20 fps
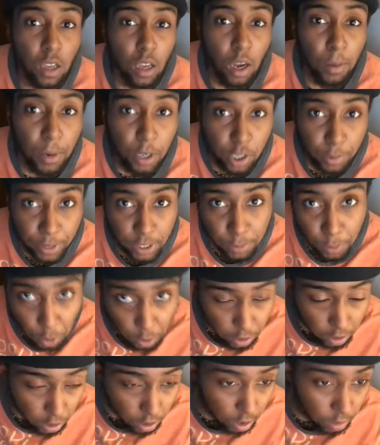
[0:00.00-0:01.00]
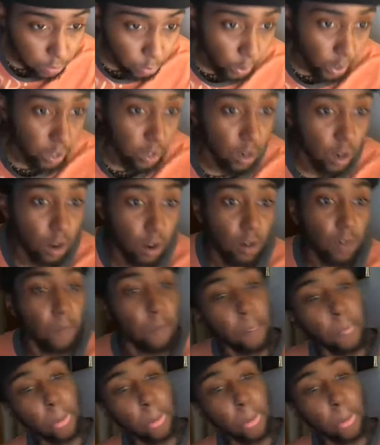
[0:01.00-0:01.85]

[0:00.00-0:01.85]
about to be spoken of right now.